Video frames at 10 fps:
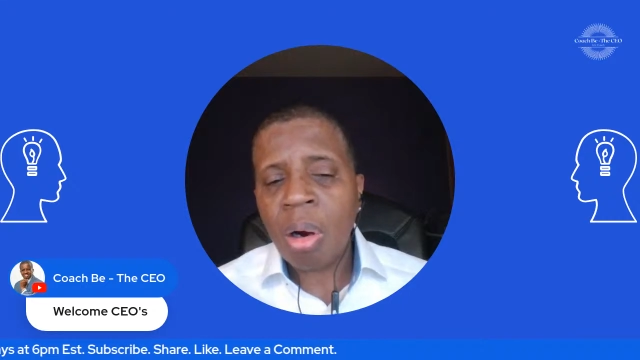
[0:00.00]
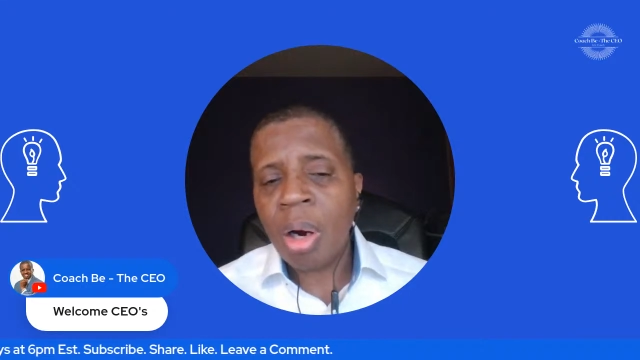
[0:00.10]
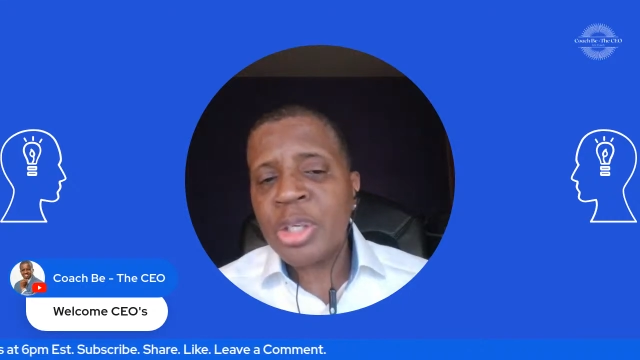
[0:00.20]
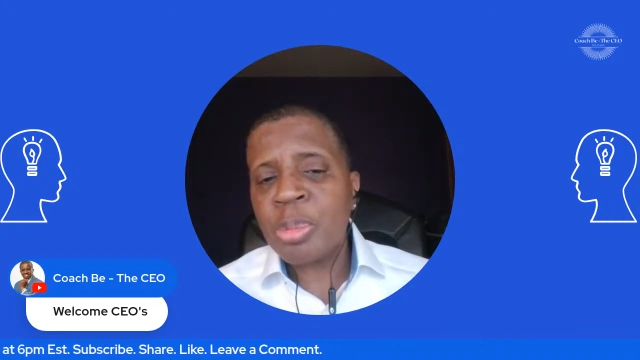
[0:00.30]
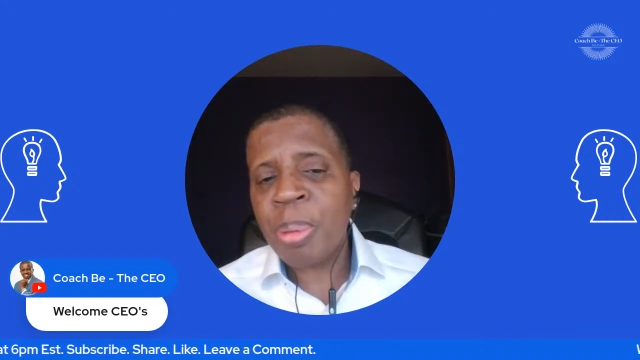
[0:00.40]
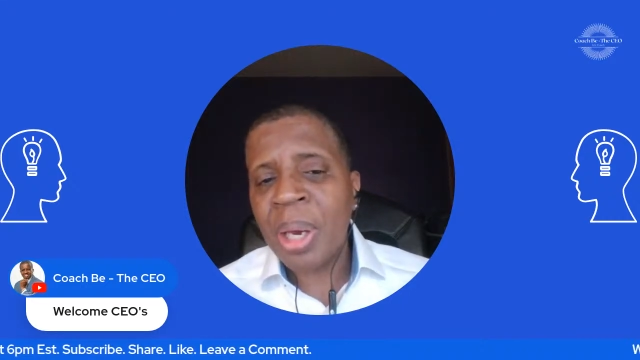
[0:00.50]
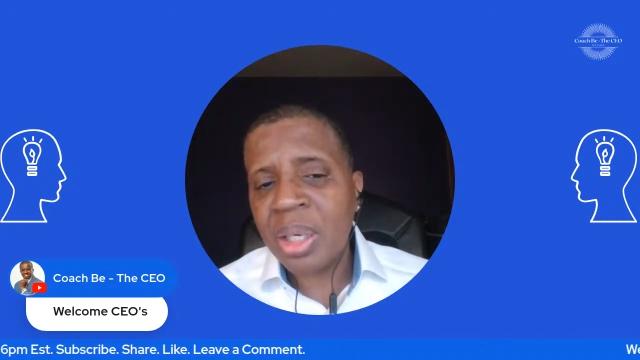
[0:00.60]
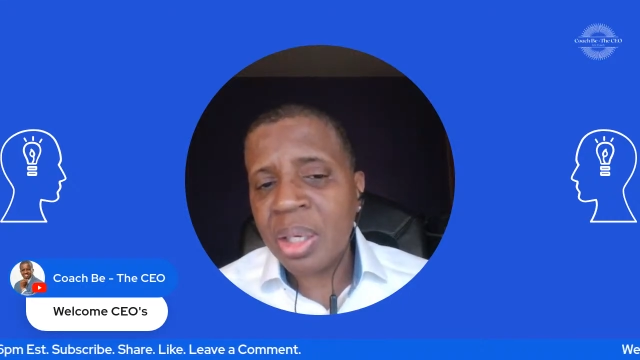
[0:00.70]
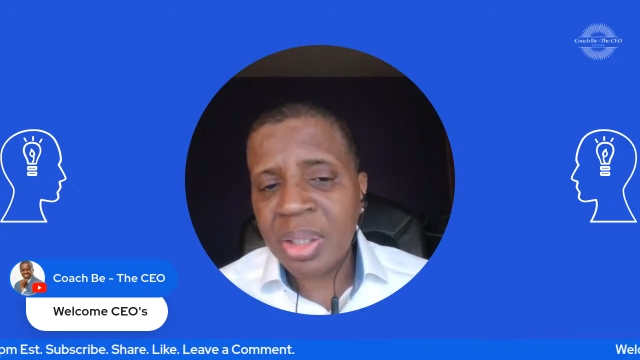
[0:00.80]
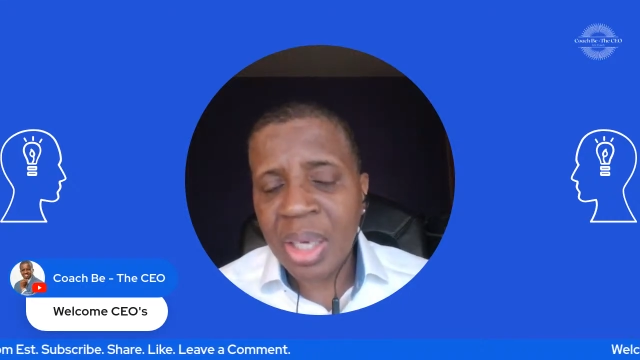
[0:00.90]
Are you
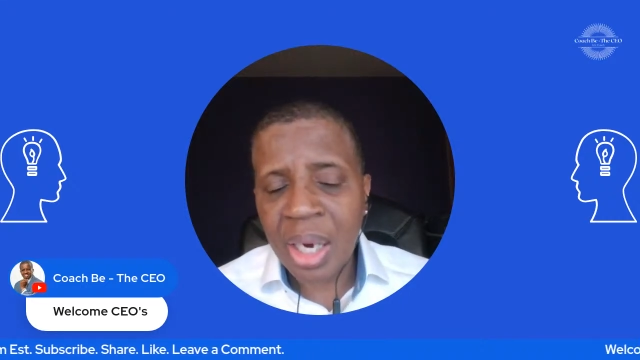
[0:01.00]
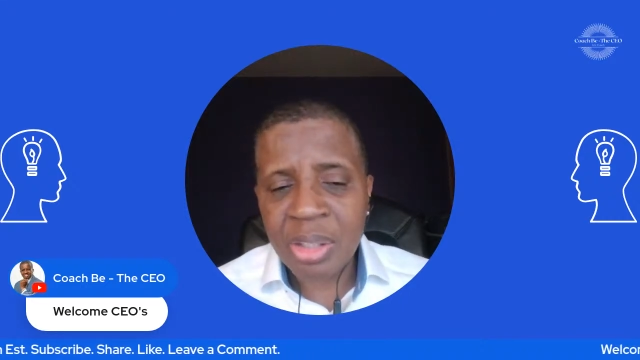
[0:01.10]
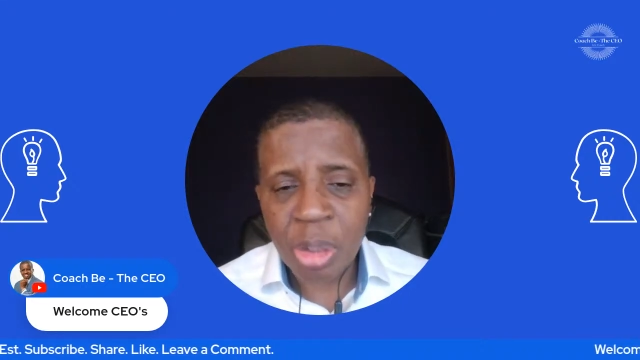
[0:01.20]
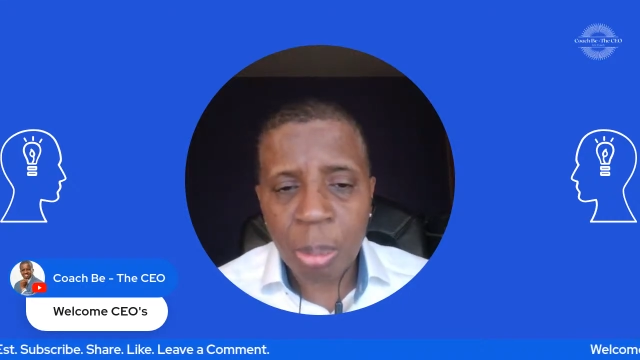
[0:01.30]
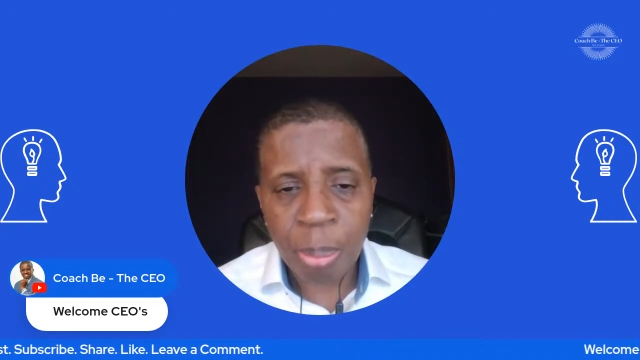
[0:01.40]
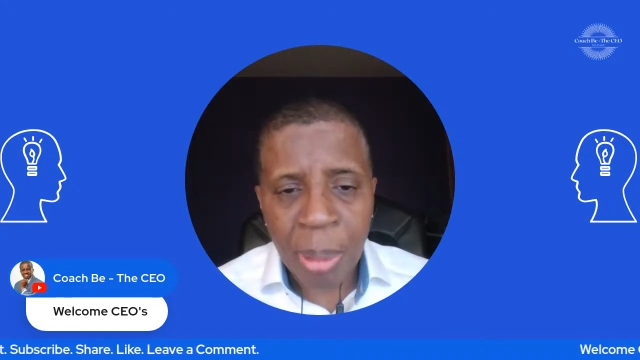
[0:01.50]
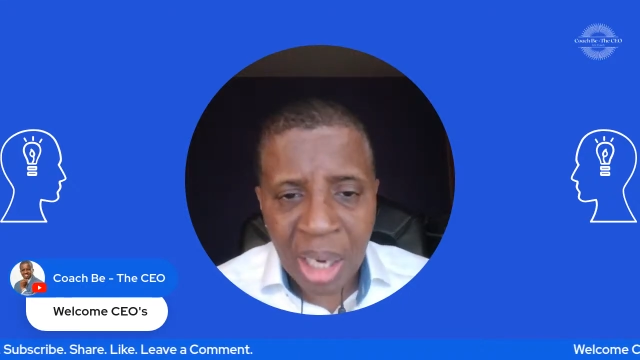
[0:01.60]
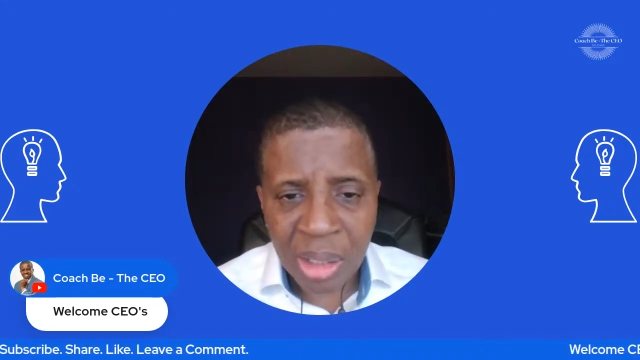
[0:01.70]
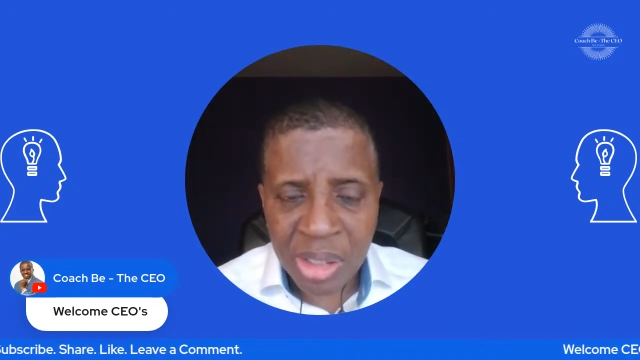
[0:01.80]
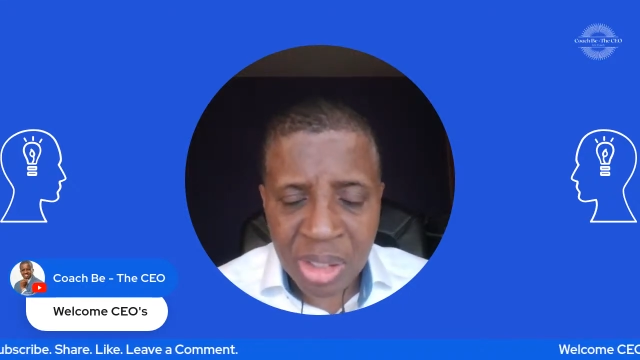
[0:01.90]
paying down your
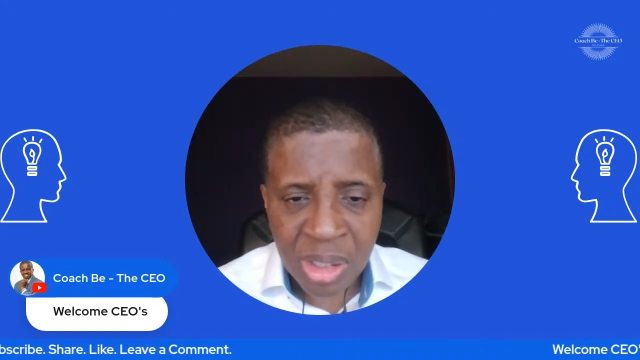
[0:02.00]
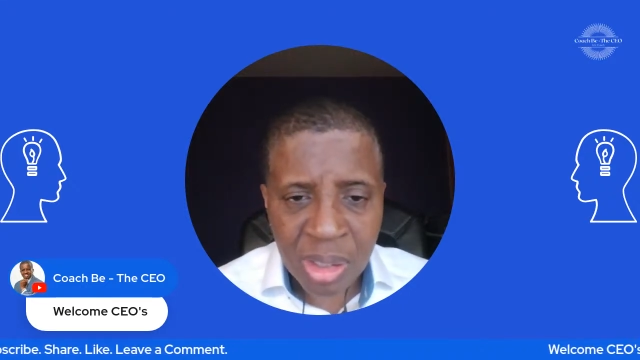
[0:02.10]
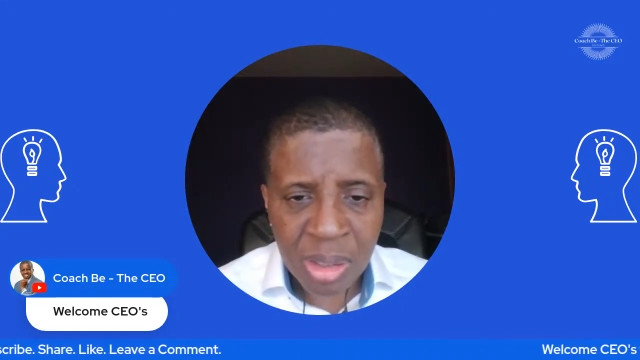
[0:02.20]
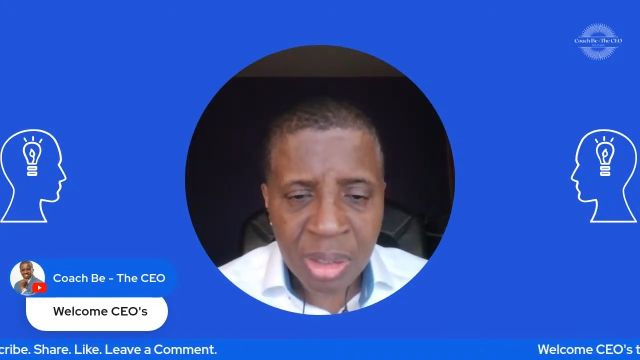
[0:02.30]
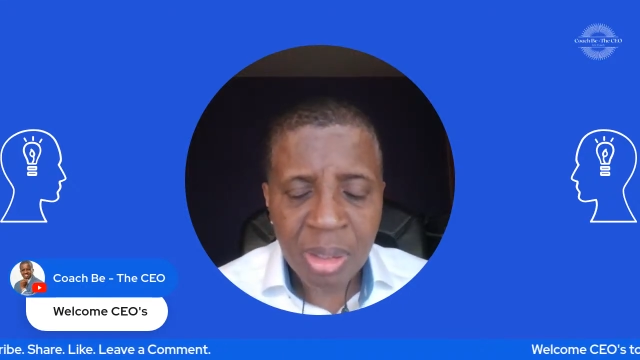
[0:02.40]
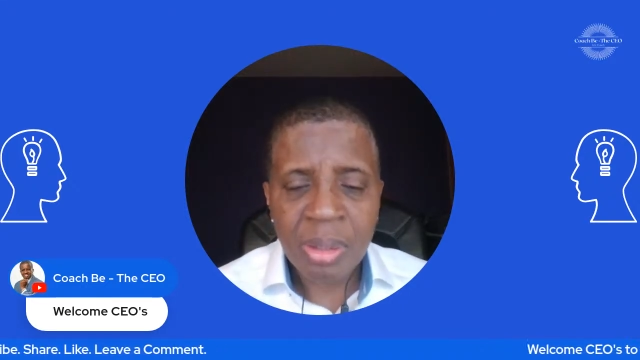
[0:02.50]
balances?